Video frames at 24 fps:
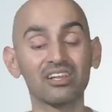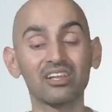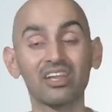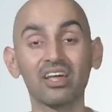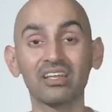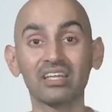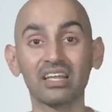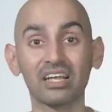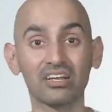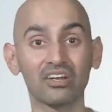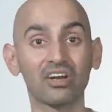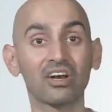a lot
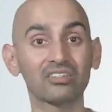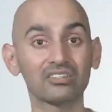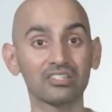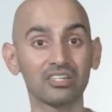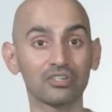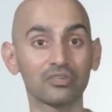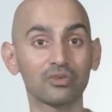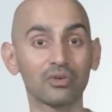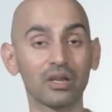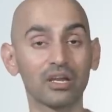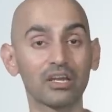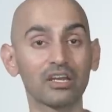of that
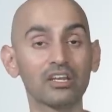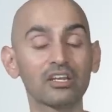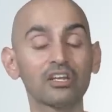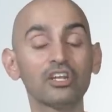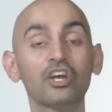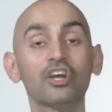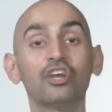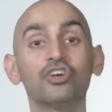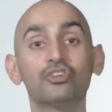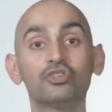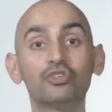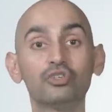content created,
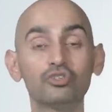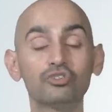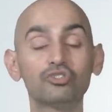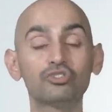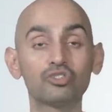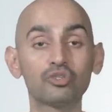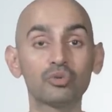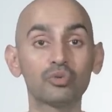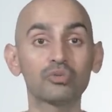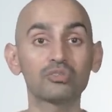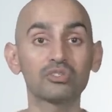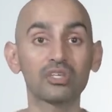use
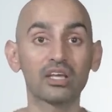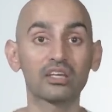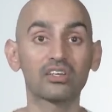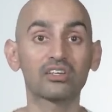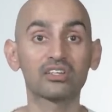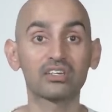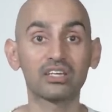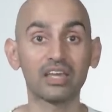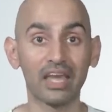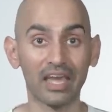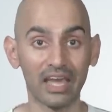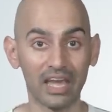tools
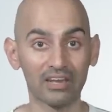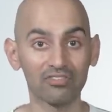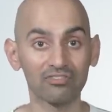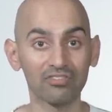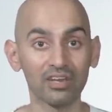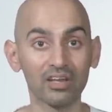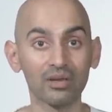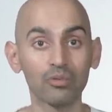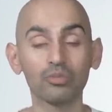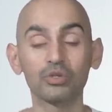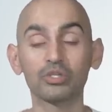like Canva,